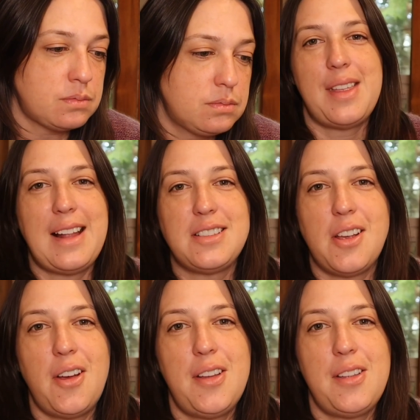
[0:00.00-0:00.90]
That's
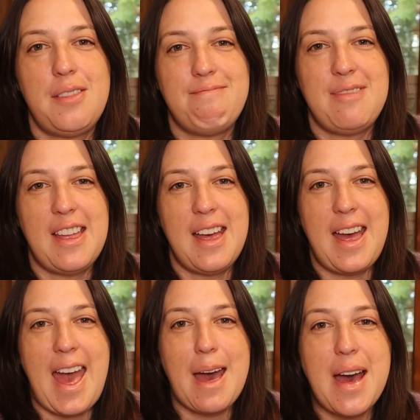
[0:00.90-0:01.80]
all the
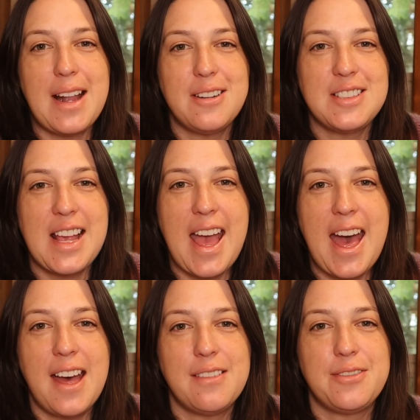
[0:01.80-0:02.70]
hat patterns I
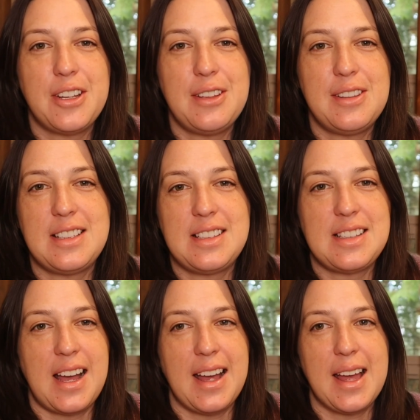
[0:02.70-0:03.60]
have for you this
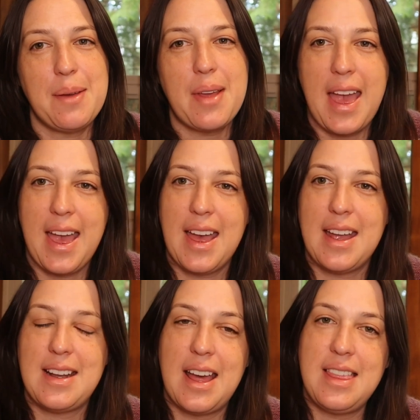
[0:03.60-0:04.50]
time,
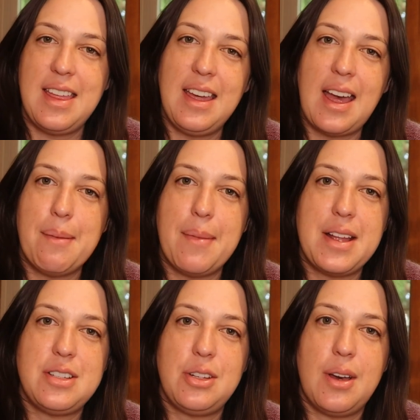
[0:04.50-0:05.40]
and I think I
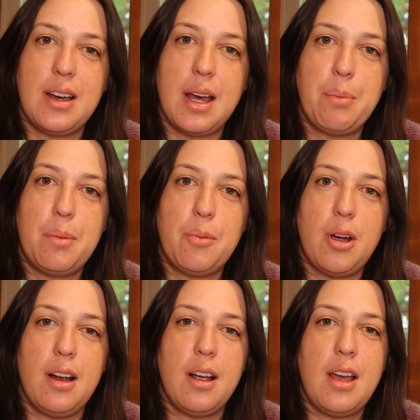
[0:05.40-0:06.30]
might do a couple
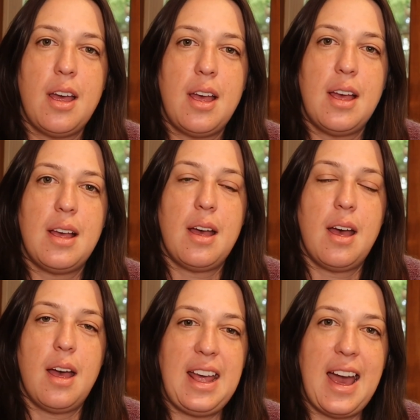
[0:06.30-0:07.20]
more
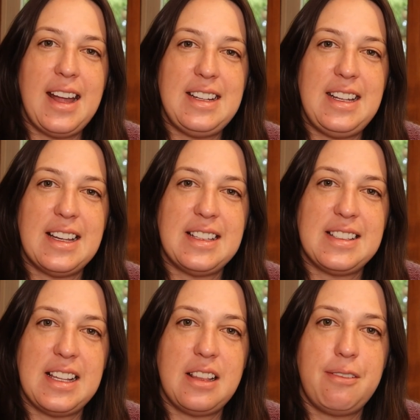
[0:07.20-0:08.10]
knit ideas
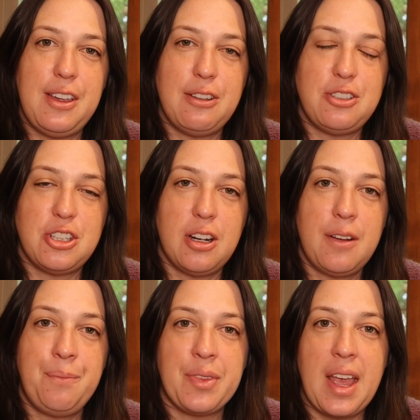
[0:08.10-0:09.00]
in the future.
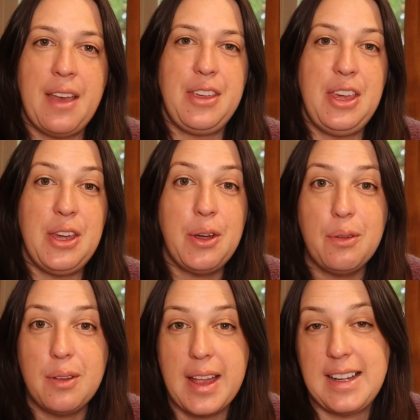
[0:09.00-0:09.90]
If
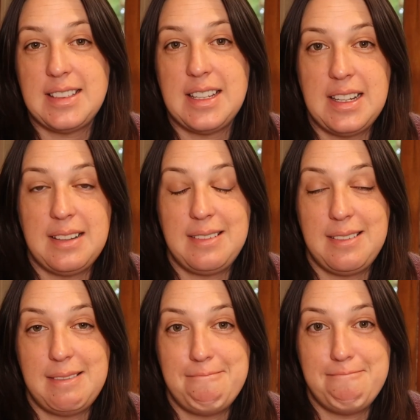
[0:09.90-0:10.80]
you like to
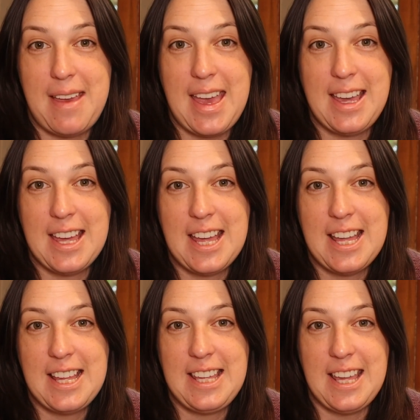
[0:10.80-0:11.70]
make
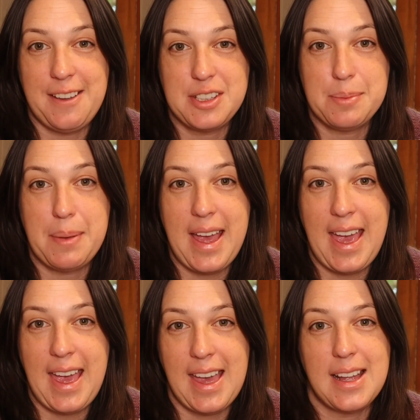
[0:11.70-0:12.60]
gifts by
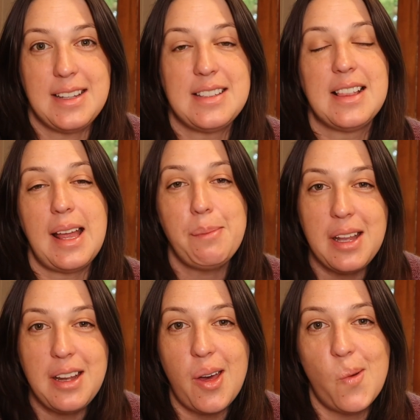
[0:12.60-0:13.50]
hand, let me
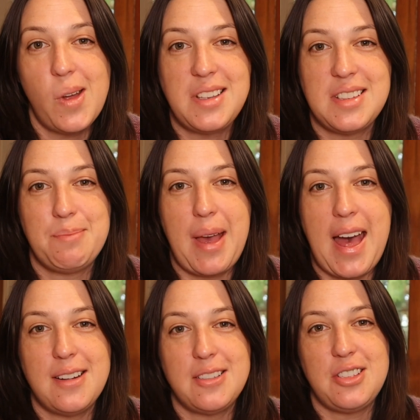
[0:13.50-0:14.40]
know. What
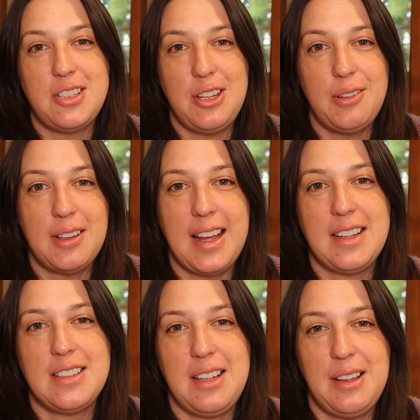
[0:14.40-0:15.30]
patterns do you like
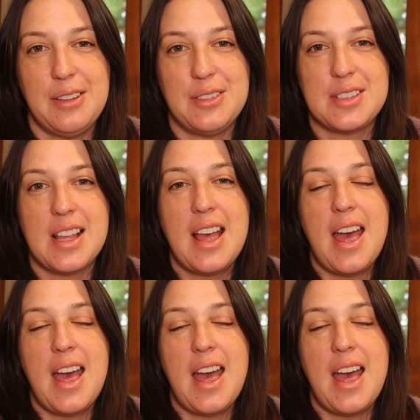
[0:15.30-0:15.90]
to use?